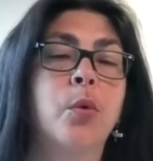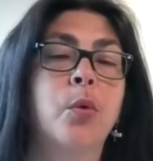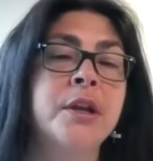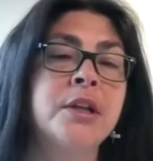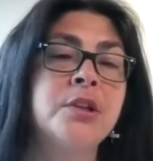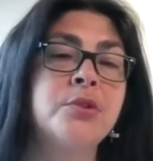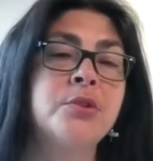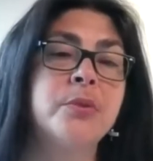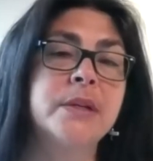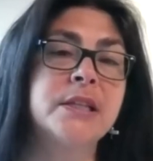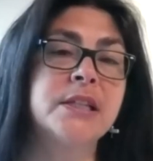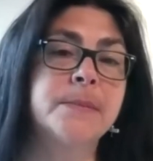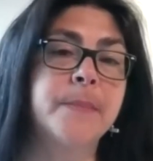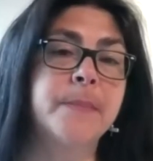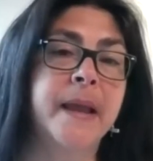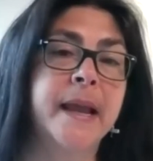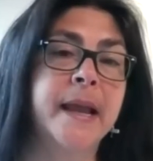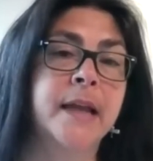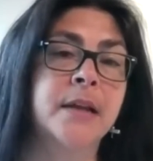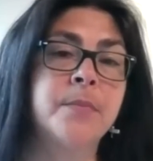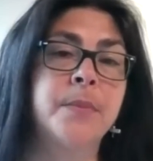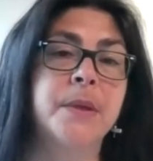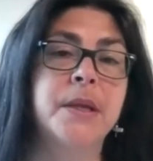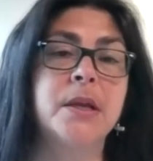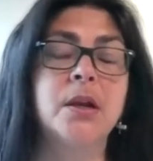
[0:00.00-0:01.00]
going to
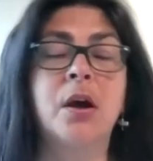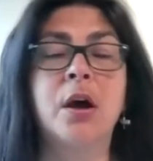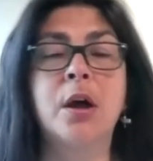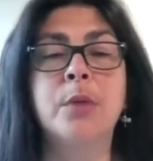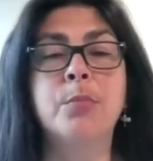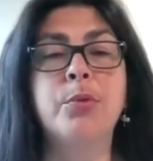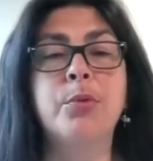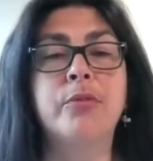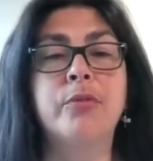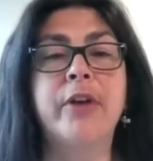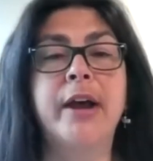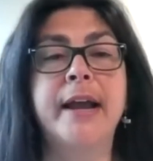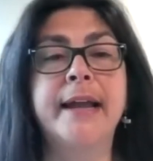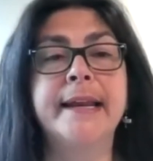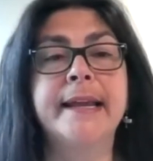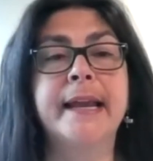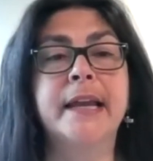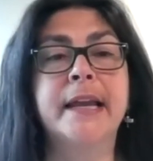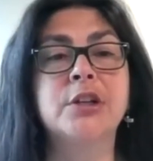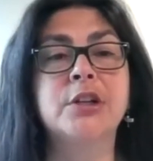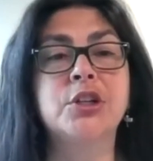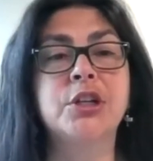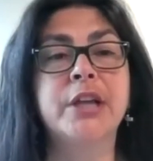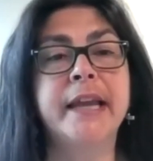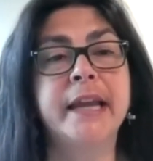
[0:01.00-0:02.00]
expand beyond providing
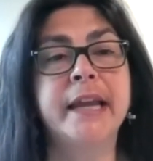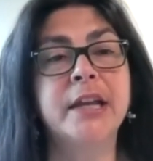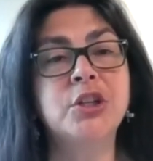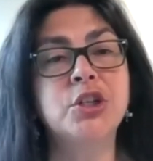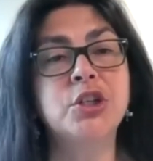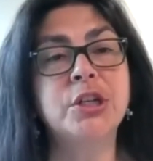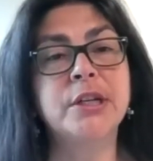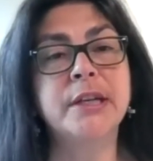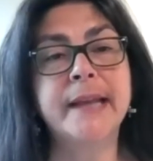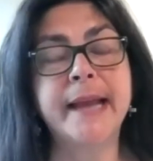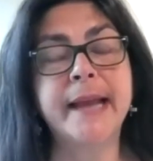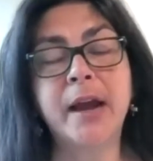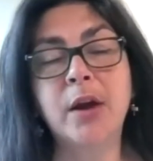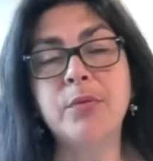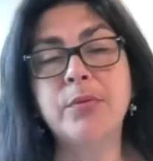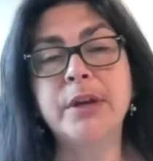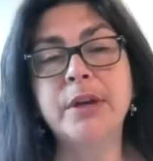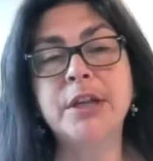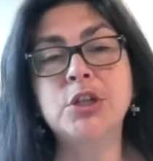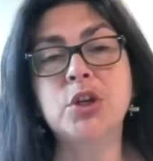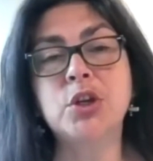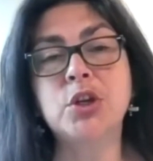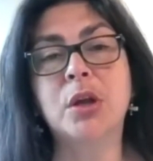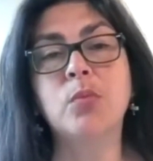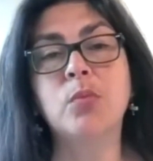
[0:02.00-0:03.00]
education and
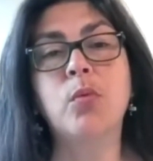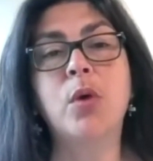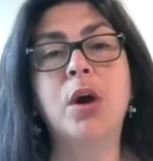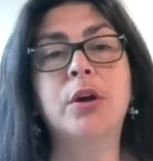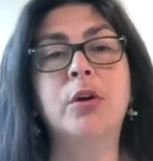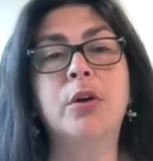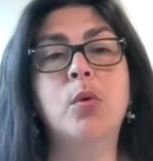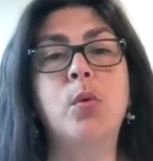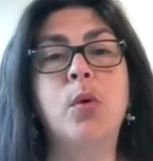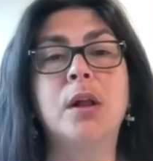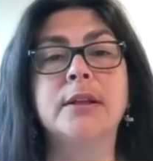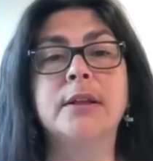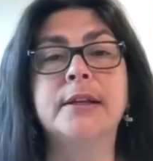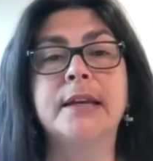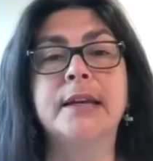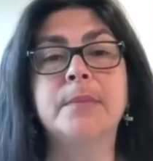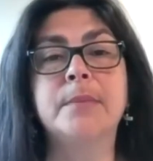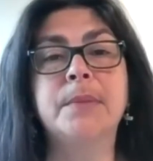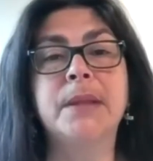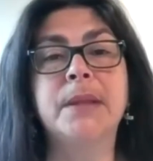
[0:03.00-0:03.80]
outreach on water quality